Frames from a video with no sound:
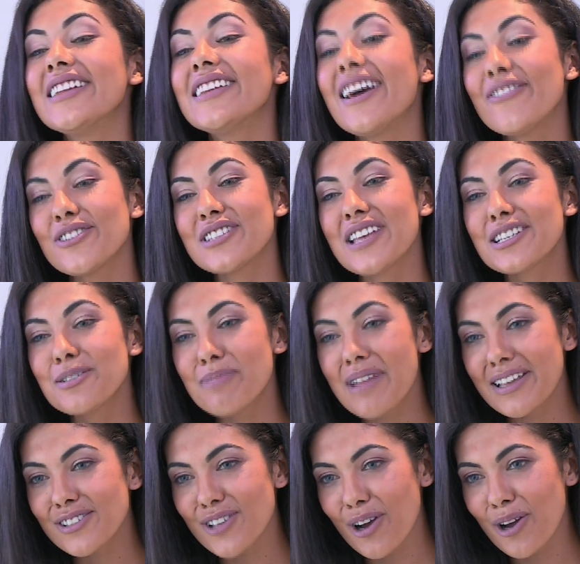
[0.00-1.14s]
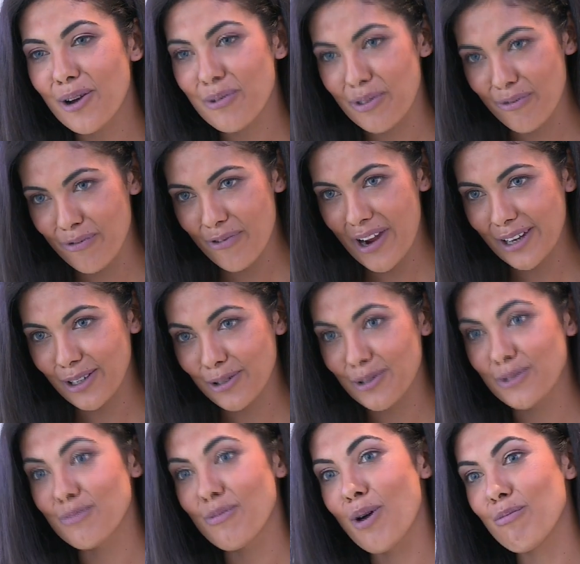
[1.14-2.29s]
enough, I was actually playing soccer with a friend
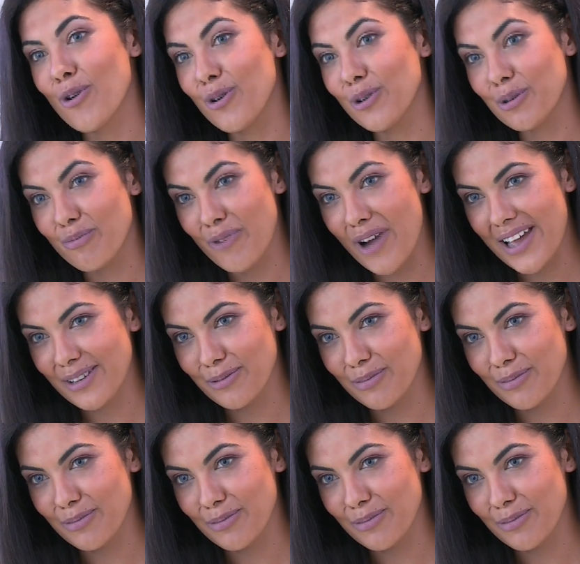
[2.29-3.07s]
whose mom owned a bridal